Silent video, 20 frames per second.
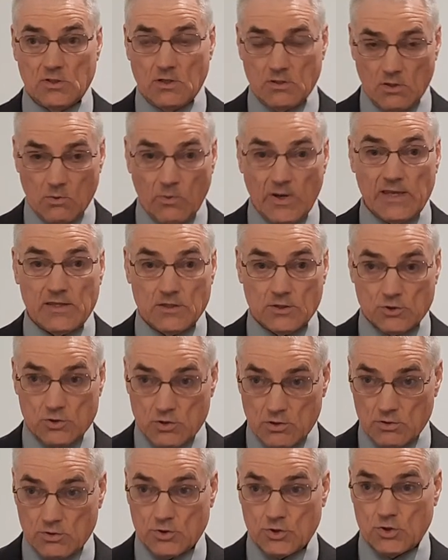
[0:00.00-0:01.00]
and the way the
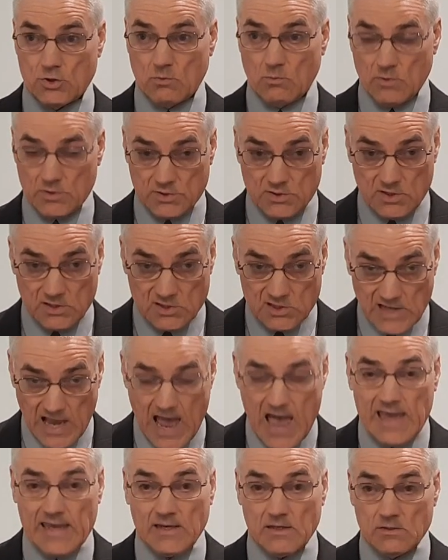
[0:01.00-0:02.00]
church was
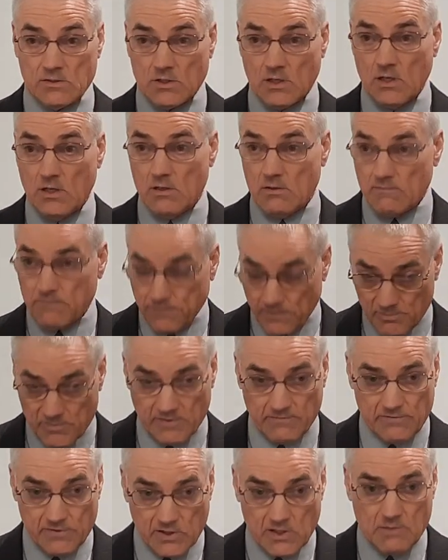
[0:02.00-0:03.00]
designed from the
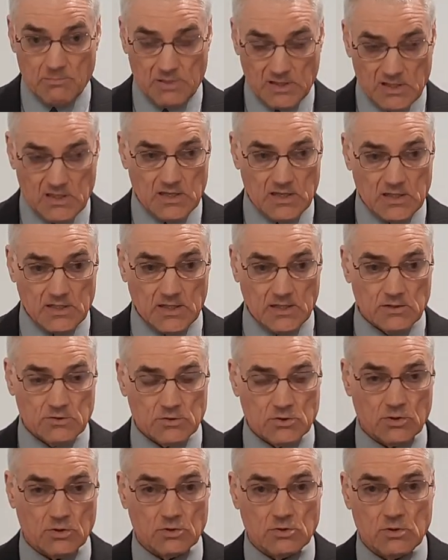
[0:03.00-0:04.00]
very beginning
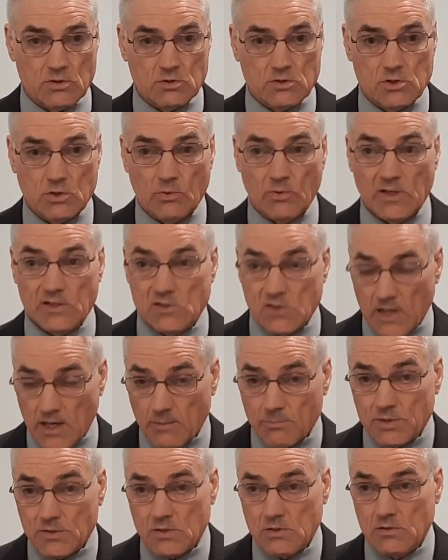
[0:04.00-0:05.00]
to, to
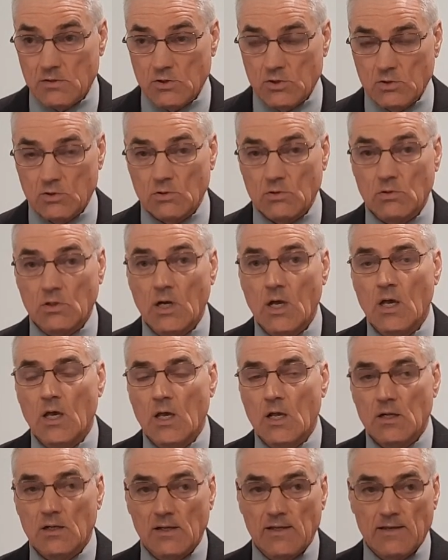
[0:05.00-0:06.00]
attempt
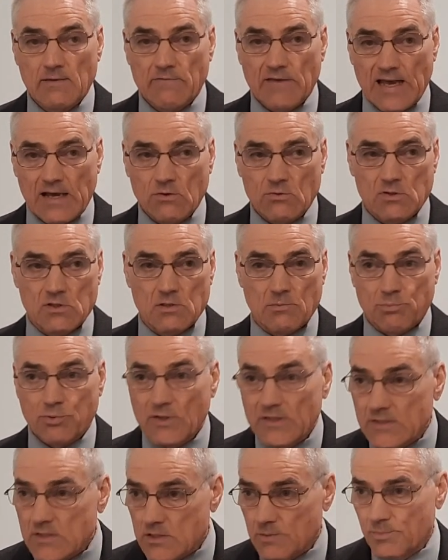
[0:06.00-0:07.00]
to live out the
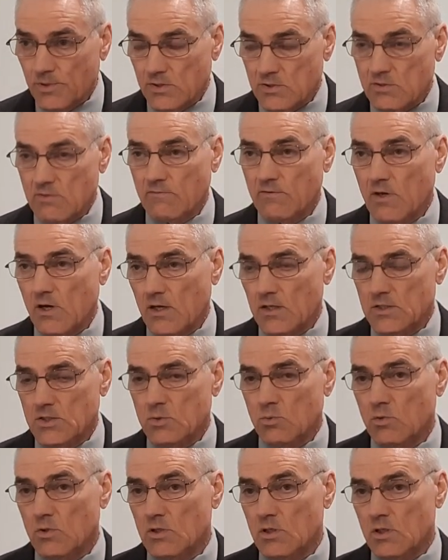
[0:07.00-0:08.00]
principles of God's
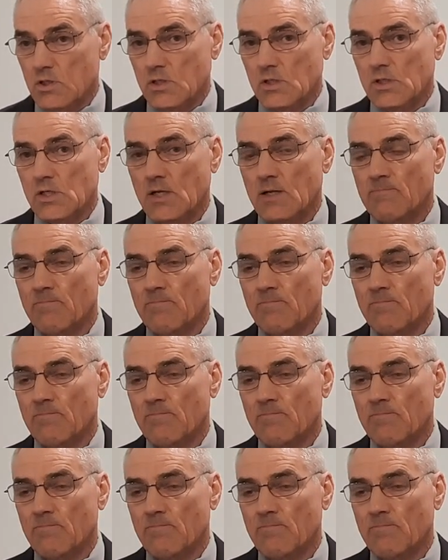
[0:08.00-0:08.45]
word.